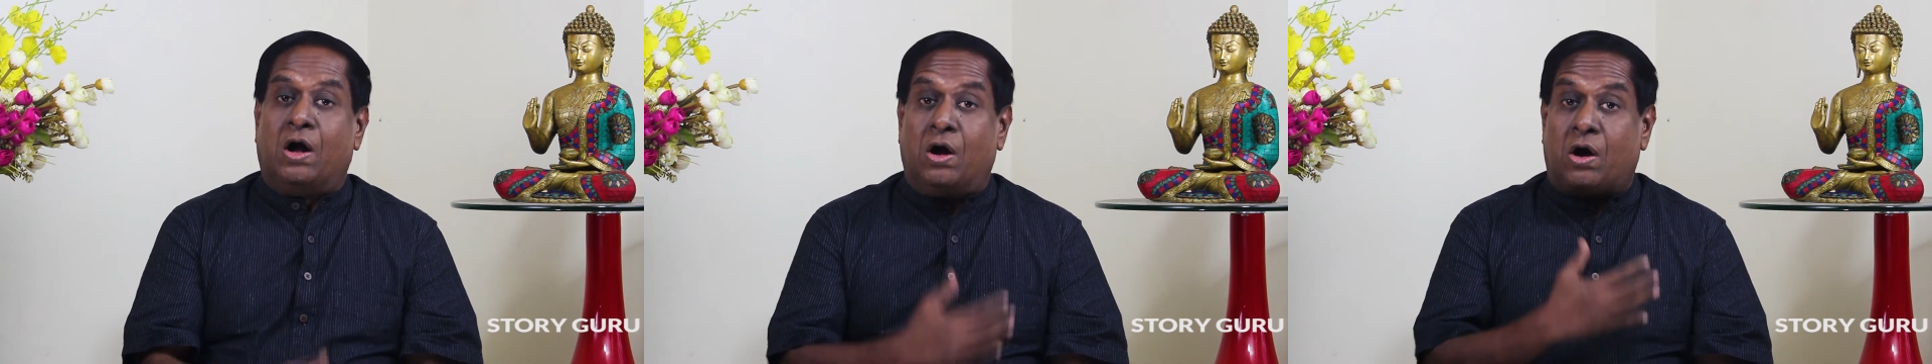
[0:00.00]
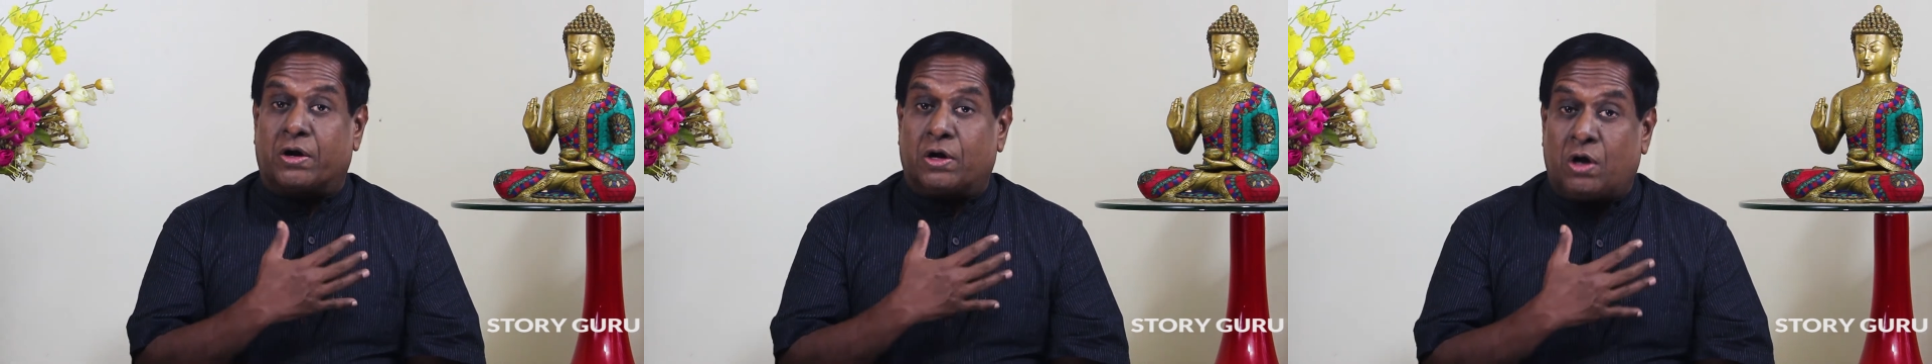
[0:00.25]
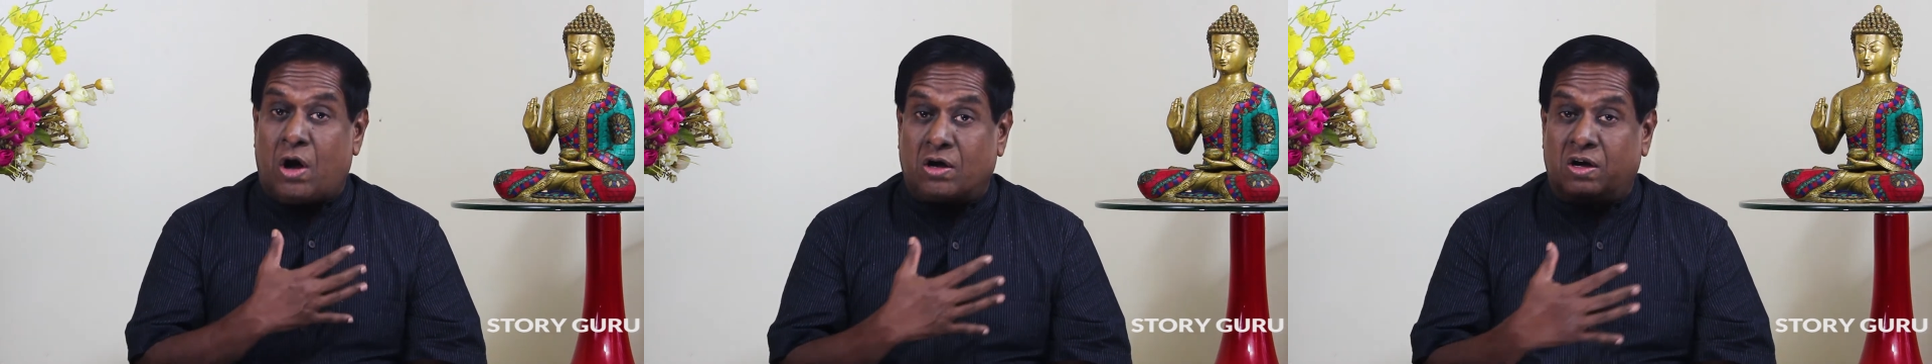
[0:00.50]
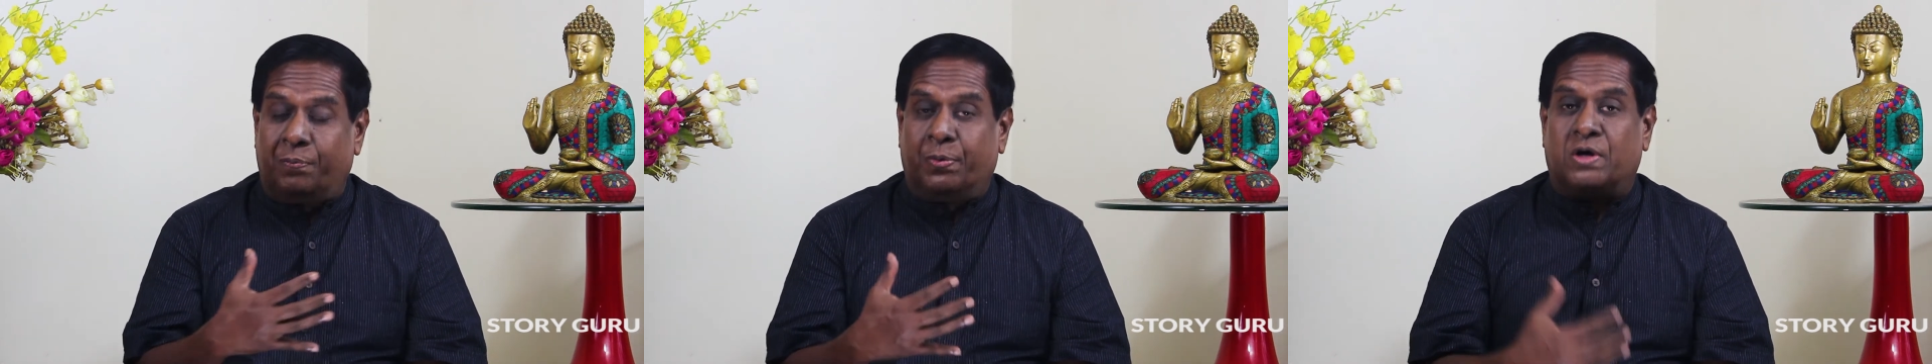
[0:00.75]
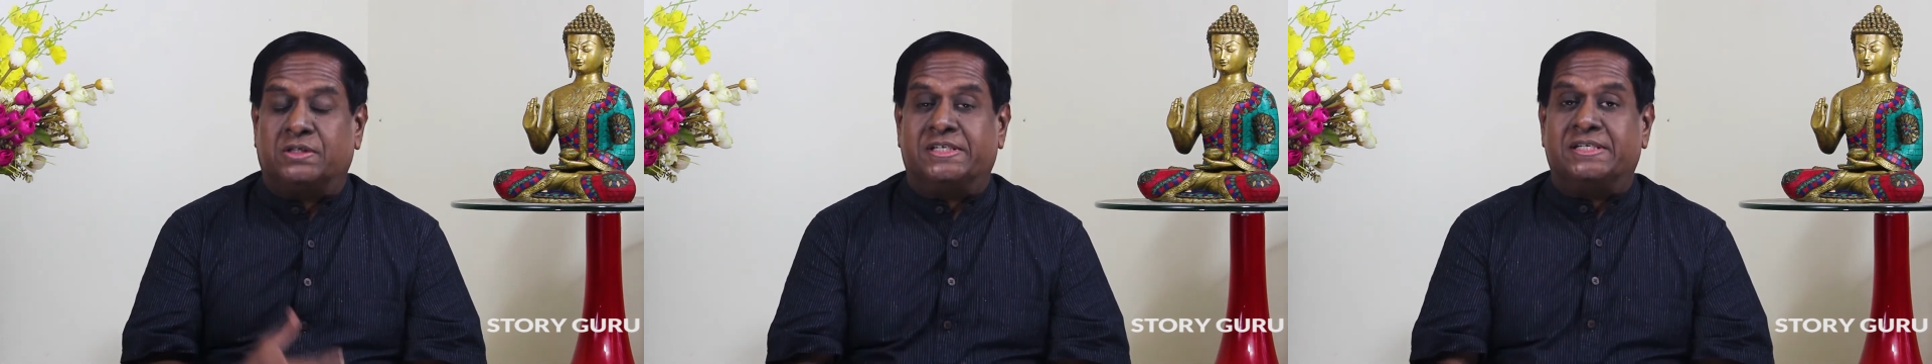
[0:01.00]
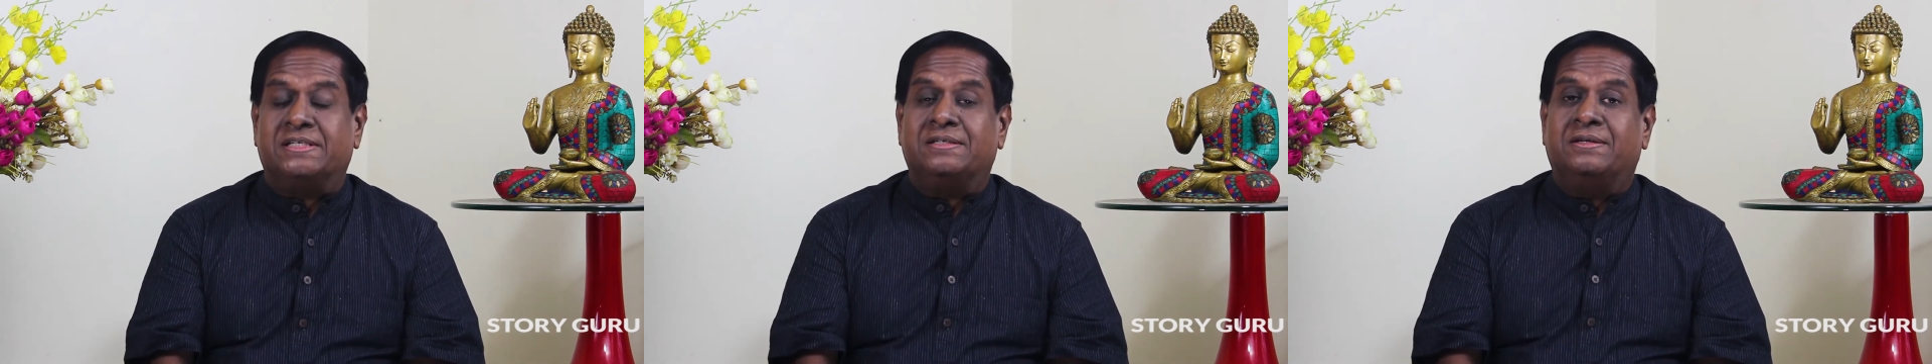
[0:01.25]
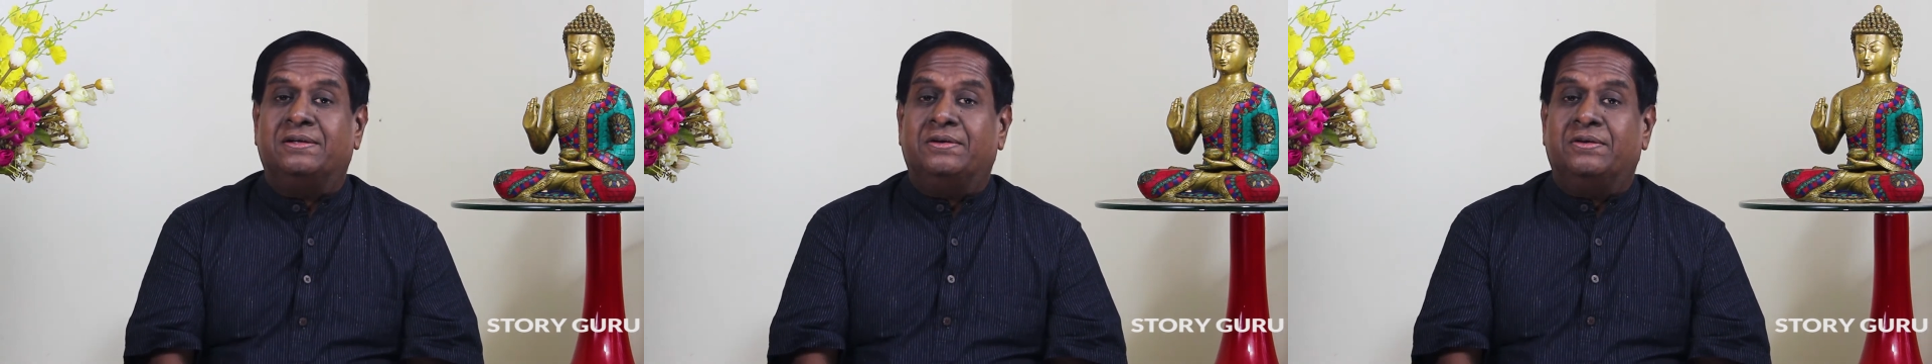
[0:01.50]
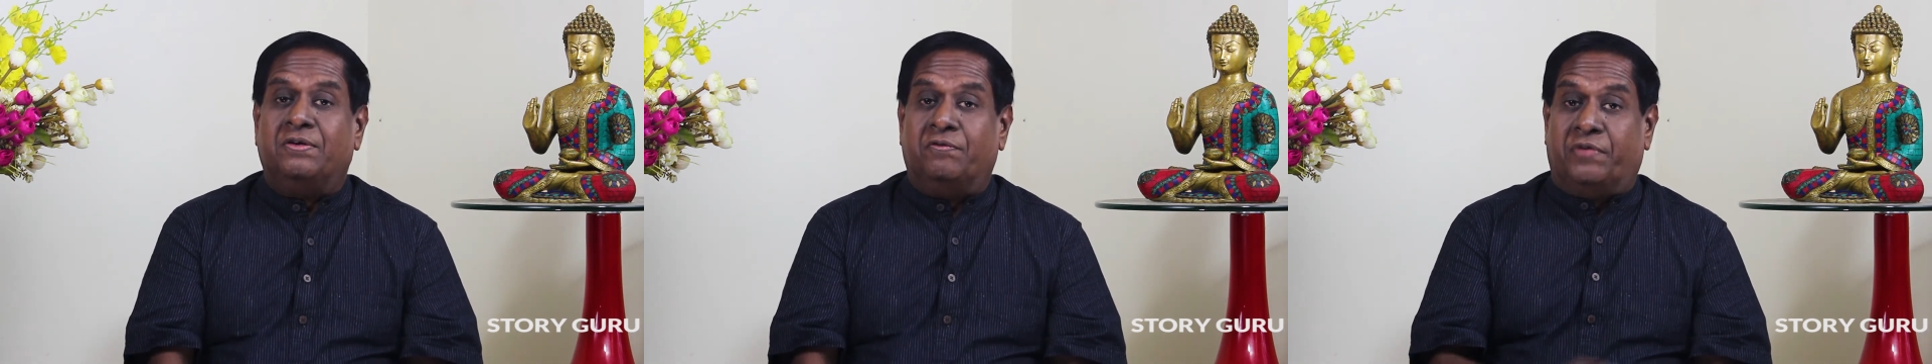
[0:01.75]
On a longer process,
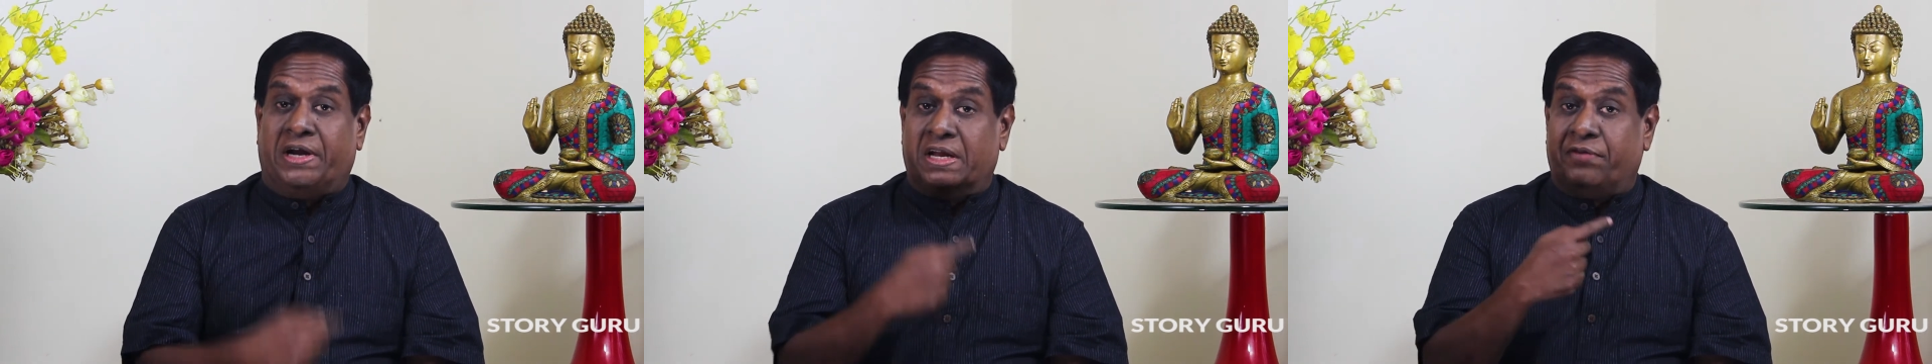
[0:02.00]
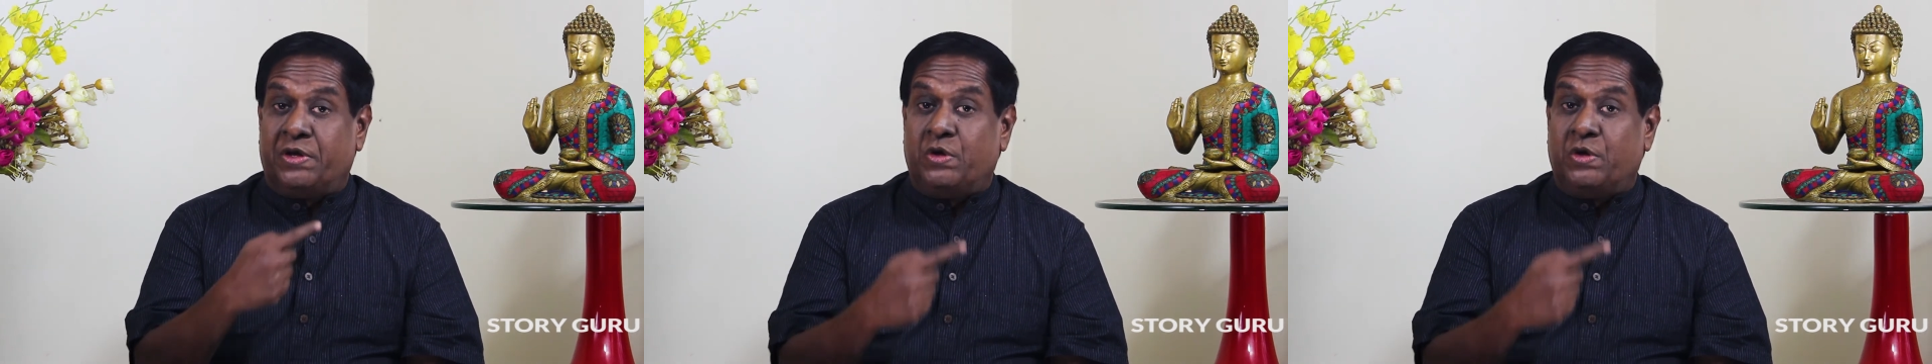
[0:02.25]
whenever